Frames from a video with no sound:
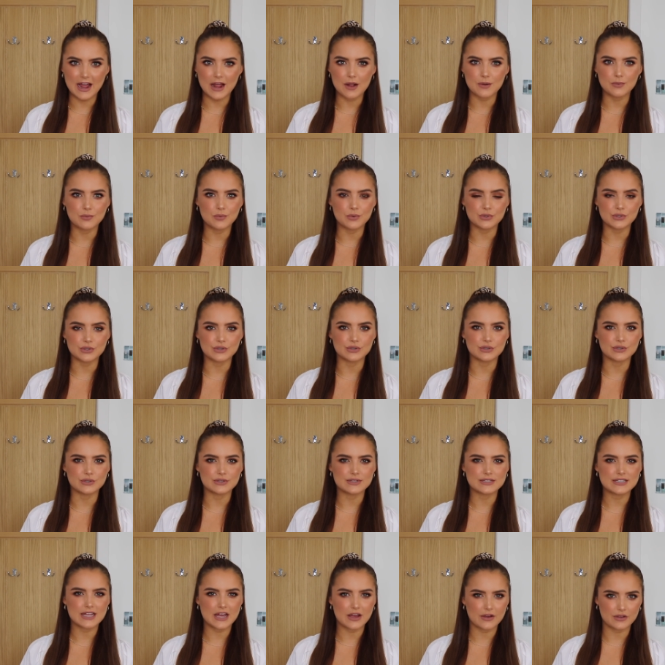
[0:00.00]
I
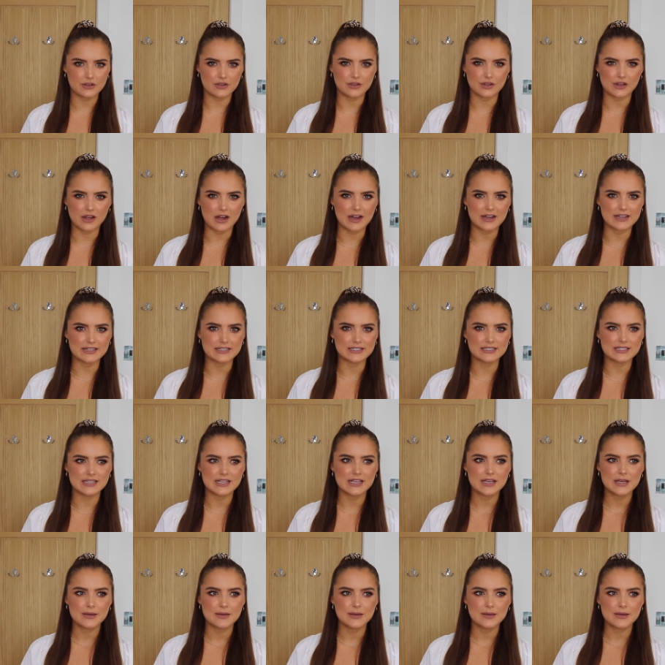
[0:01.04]
wouldn't tell you guys